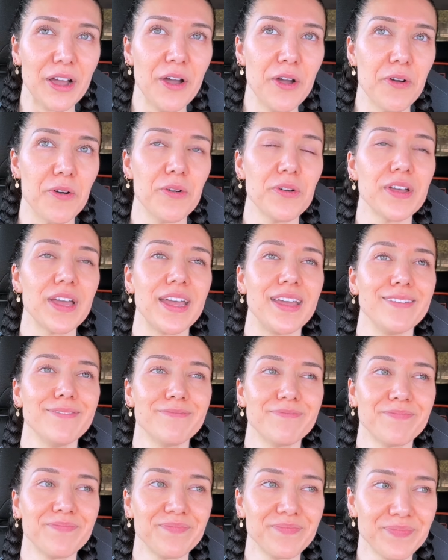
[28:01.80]
oh, okay.
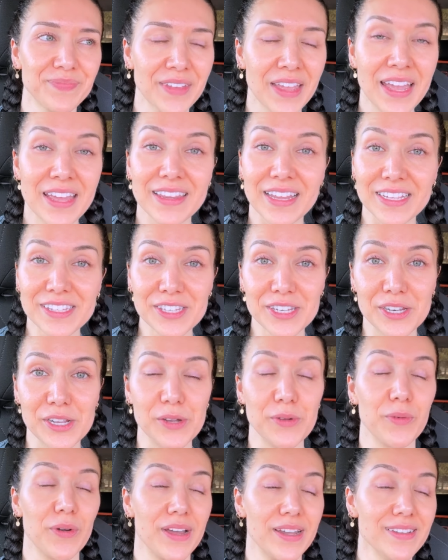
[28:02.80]
That's a
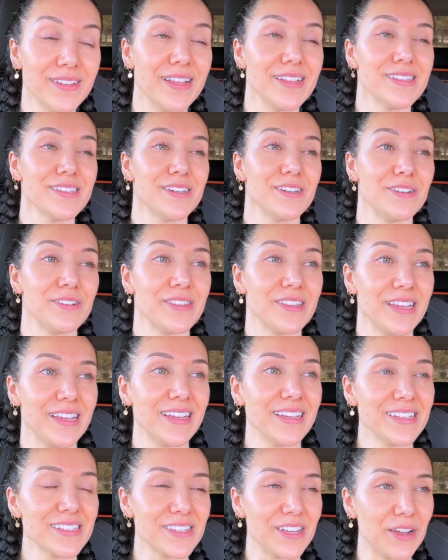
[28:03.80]
new one, that's a new
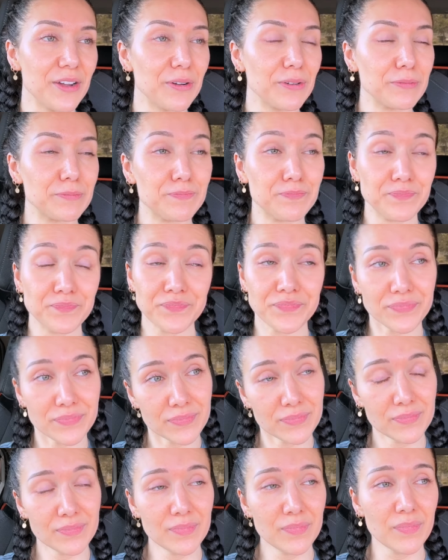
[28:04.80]
thing. So
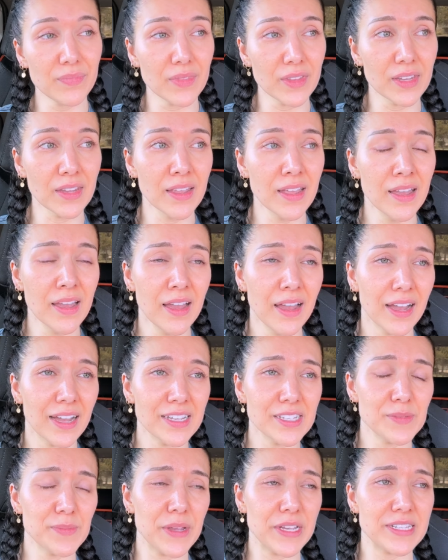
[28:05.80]

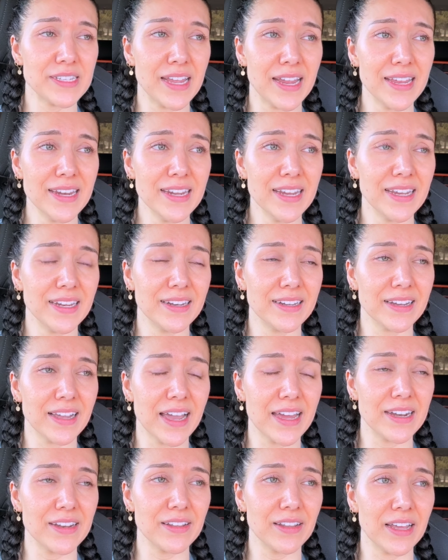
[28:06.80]
us maintaining, it
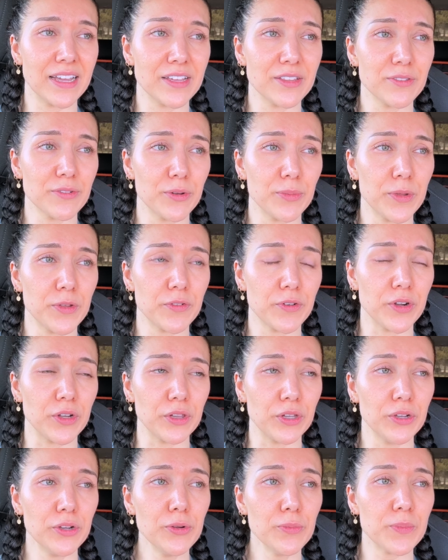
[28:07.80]
kind of like threw me for a
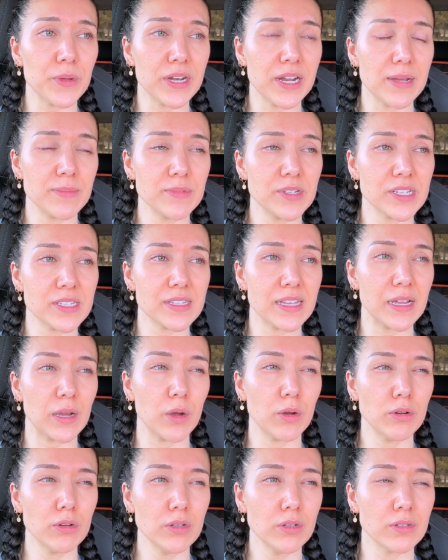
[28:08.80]
loop, and I'm just like,
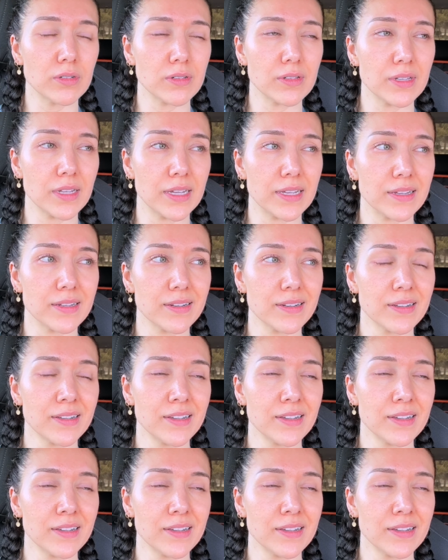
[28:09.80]
huh, like,